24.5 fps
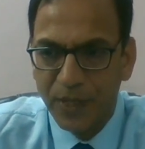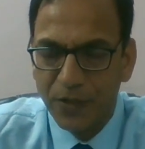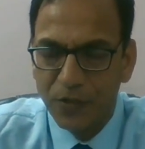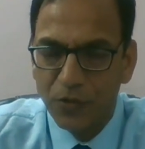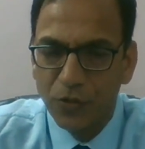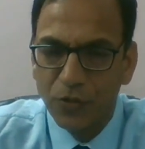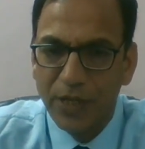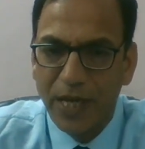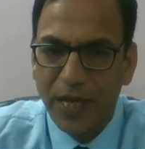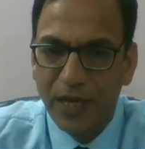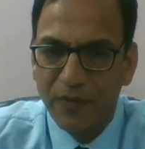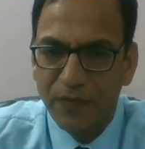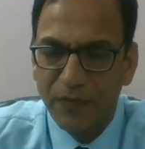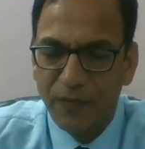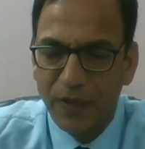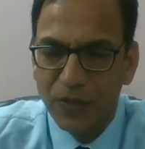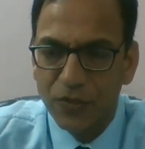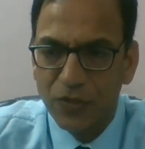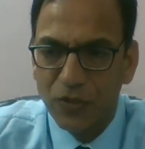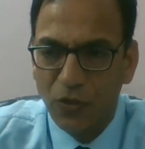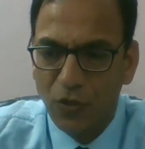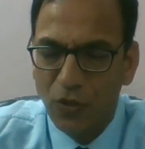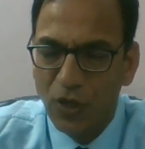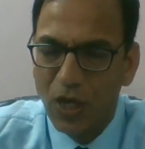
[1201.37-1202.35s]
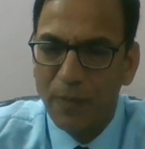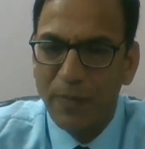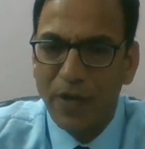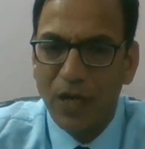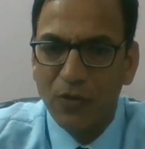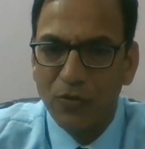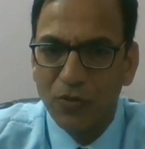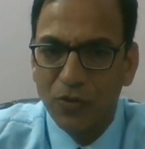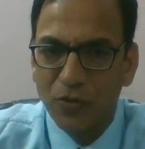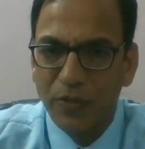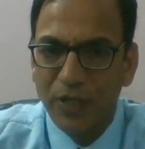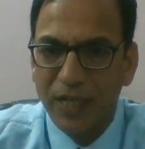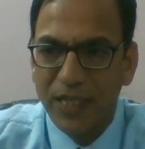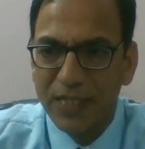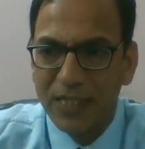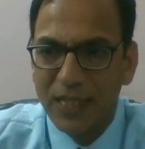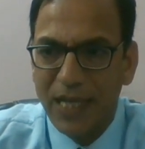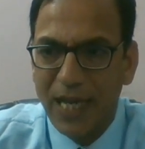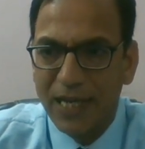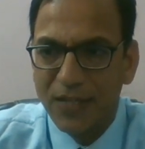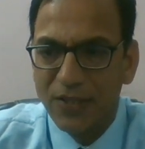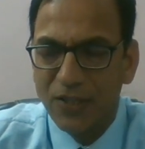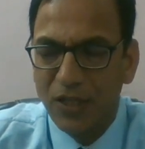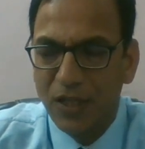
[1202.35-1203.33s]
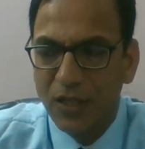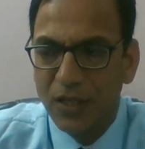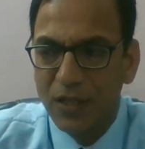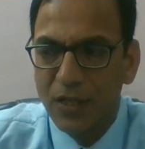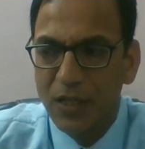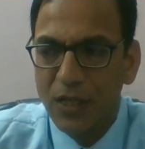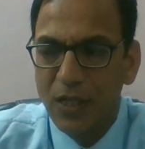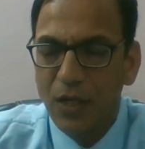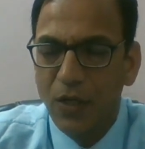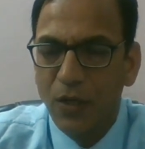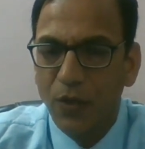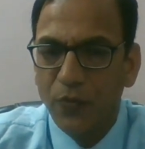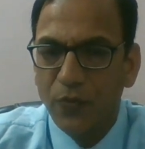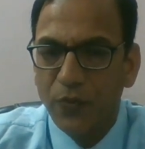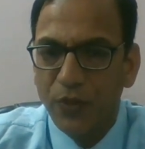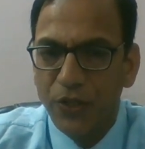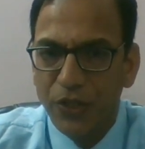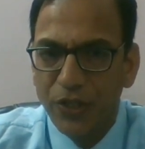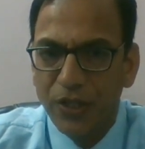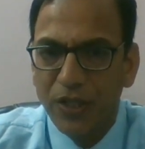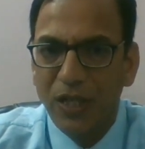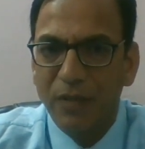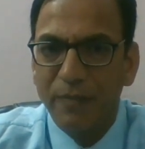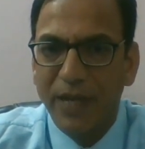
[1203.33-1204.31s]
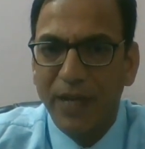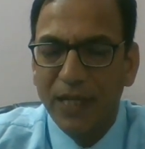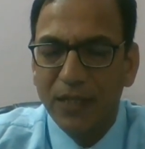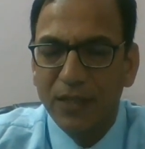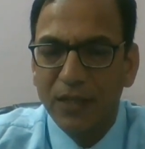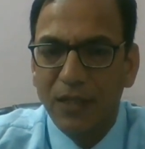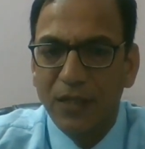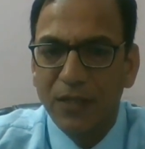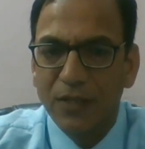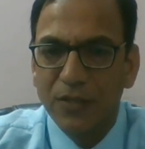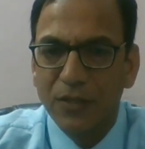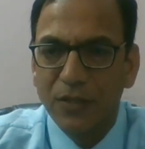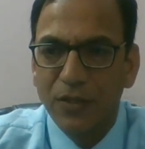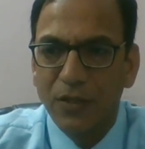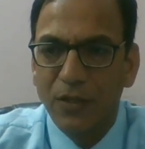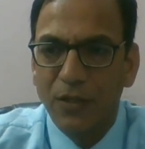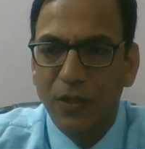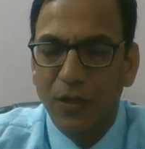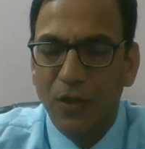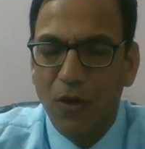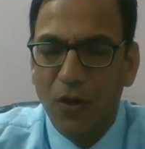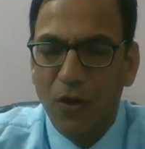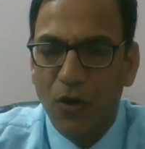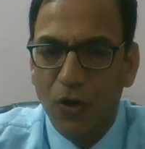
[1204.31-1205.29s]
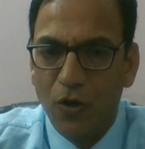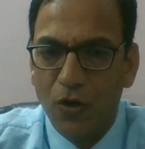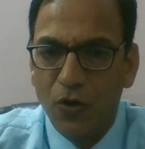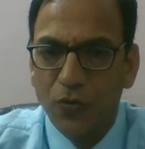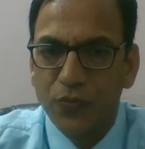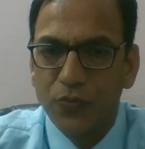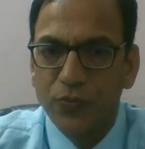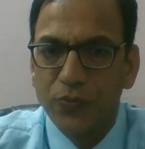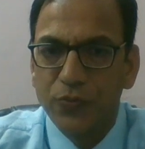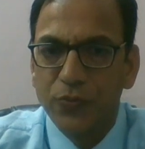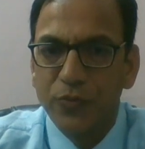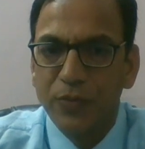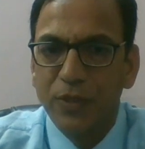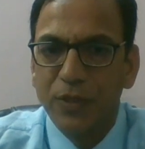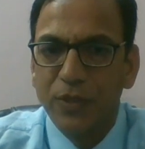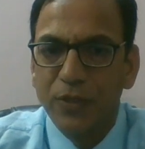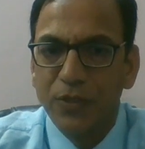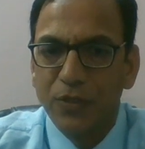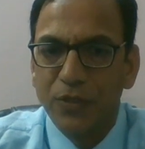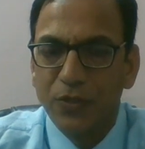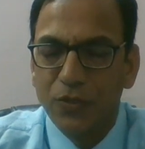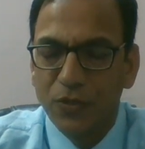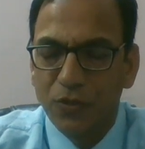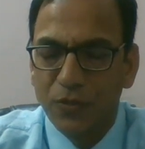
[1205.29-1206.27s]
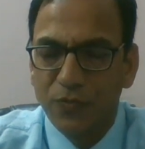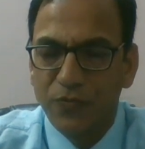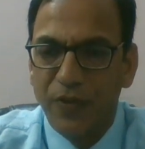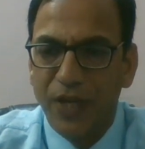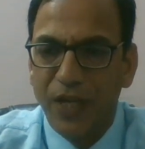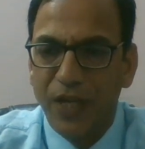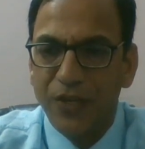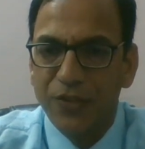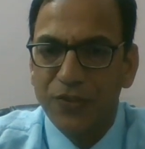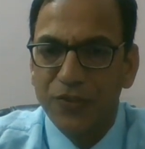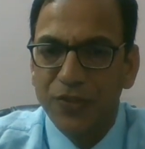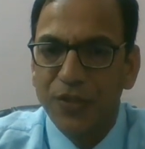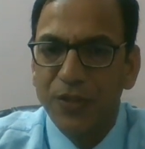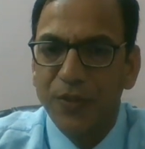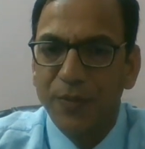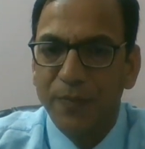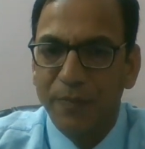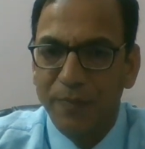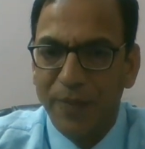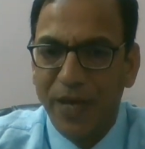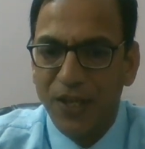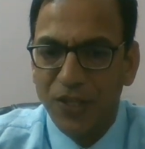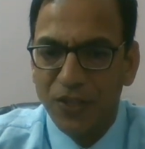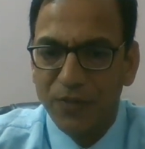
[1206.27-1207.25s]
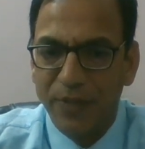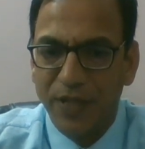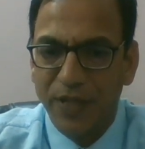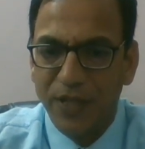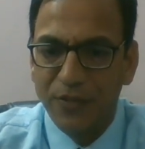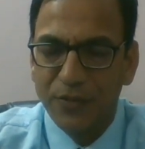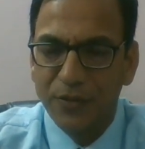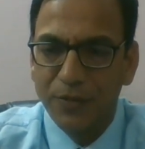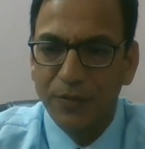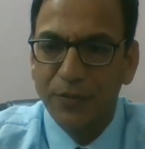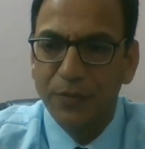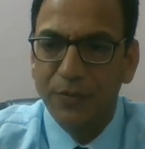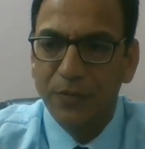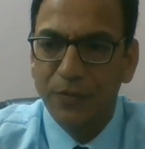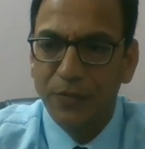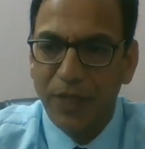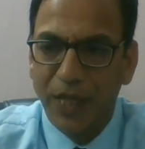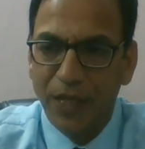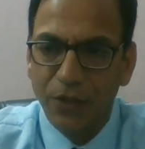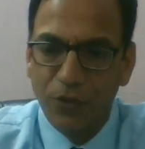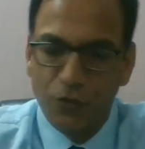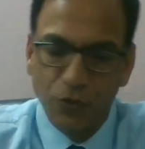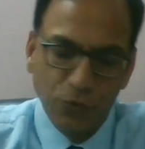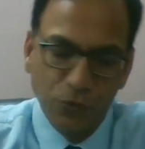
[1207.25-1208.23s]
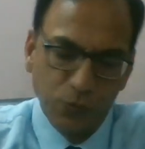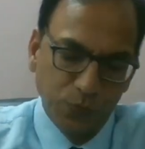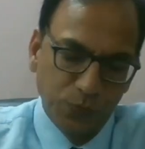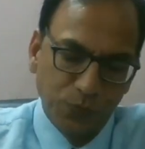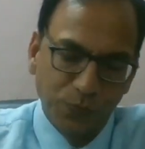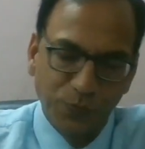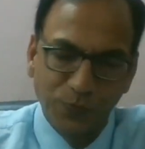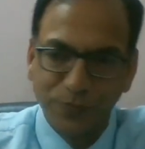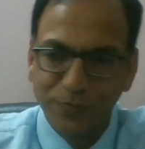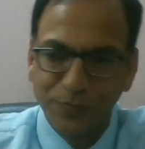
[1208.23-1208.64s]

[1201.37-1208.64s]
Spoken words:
So that was all about today's lecture, physical methods of waste management. Thank you.